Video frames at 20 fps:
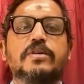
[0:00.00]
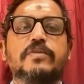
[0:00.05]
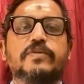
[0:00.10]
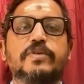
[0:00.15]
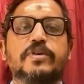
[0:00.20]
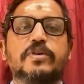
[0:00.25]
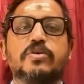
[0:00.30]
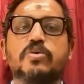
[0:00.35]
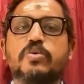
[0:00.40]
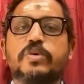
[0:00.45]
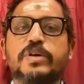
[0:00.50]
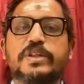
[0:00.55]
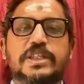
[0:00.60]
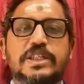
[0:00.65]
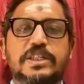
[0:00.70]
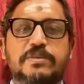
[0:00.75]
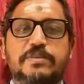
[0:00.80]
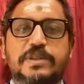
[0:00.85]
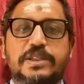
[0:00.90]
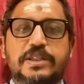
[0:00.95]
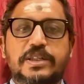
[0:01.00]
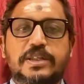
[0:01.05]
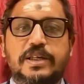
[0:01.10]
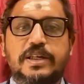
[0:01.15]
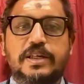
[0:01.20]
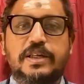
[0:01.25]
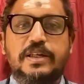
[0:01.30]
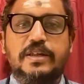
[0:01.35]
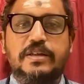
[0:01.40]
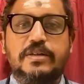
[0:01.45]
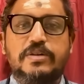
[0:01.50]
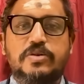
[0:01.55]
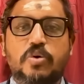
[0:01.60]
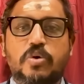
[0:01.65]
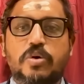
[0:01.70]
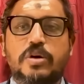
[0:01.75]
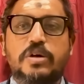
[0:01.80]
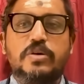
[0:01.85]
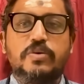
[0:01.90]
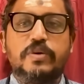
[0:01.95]
your Guru has explicitly
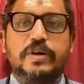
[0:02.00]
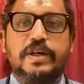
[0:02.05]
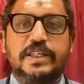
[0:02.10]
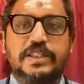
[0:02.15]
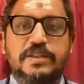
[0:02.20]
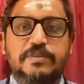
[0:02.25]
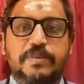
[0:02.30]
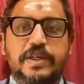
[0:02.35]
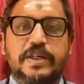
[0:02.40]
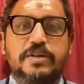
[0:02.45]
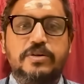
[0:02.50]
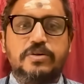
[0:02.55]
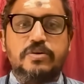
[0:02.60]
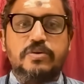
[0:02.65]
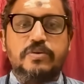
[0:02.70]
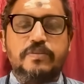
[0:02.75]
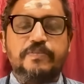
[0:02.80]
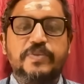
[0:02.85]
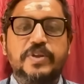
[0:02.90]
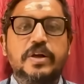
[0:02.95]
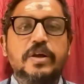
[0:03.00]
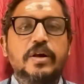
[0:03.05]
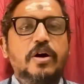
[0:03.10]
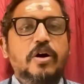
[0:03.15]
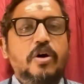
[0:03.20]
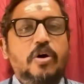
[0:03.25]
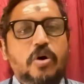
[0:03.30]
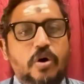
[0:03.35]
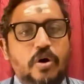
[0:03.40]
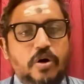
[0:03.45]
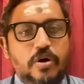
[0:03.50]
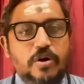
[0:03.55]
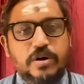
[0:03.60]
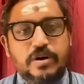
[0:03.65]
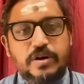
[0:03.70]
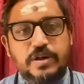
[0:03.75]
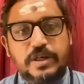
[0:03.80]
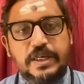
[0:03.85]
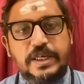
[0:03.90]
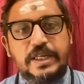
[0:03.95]
told you and explained to you,
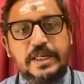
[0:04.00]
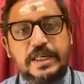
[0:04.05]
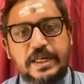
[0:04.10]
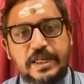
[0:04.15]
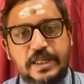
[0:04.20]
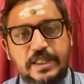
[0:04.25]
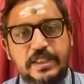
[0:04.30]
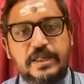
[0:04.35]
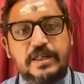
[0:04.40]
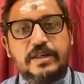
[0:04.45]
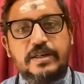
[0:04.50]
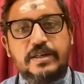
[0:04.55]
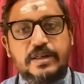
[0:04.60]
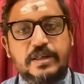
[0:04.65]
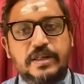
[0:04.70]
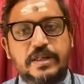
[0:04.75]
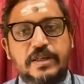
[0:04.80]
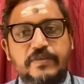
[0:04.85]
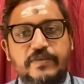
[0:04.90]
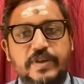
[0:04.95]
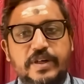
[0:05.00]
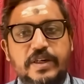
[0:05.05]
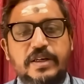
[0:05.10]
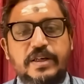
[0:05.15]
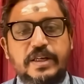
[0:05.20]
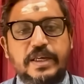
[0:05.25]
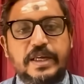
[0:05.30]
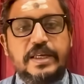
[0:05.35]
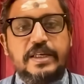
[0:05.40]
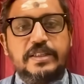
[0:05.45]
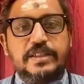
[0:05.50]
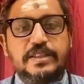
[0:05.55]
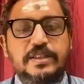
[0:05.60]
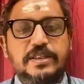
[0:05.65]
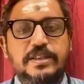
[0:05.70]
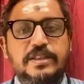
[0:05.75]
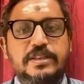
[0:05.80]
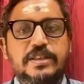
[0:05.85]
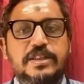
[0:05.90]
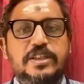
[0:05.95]
or in a very rare
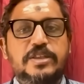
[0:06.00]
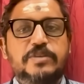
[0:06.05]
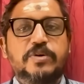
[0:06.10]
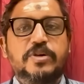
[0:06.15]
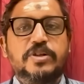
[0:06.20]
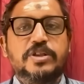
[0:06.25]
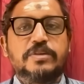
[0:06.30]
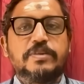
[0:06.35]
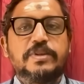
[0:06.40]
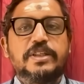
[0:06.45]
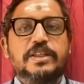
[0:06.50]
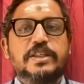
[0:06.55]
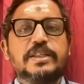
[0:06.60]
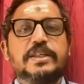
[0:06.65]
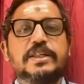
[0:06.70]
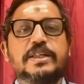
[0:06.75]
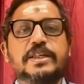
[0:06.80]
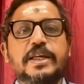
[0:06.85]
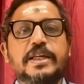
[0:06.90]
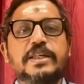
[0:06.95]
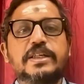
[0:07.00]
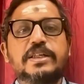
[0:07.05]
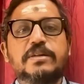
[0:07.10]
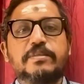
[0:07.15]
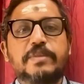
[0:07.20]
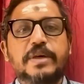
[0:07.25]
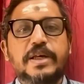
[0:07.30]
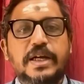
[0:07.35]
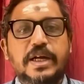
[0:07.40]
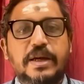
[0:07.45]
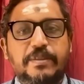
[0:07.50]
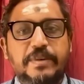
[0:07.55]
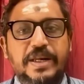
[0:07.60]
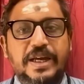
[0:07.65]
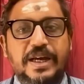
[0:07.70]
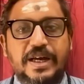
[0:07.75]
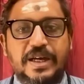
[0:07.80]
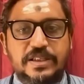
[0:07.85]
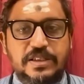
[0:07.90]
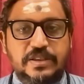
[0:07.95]
instance, it's possible that the deity may come and
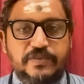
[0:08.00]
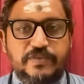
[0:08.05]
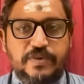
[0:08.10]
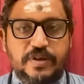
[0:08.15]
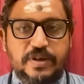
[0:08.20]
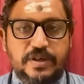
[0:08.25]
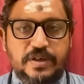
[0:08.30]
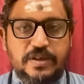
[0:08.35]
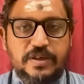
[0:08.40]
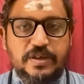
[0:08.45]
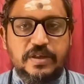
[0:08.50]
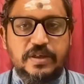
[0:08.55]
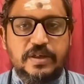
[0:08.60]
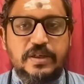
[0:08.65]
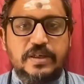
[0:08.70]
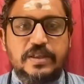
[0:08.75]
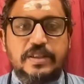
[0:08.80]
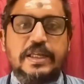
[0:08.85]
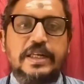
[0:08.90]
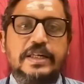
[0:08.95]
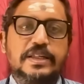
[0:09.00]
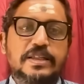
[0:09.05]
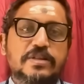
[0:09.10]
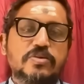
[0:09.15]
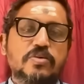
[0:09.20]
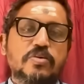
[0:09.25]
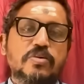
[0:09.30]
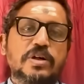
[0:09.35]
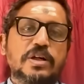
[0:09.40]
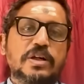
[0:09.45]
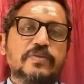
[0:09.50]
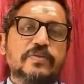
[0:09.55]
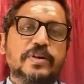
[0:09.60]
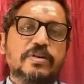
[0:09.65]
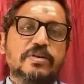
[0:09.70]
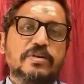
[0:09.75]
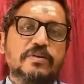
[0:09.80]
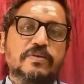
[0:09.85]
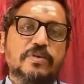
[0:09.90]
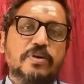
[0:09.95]
ask for it. That is only when
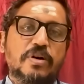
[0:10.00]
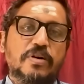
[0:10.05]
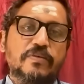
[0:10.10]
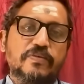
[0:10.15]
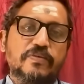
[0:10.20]
you have gone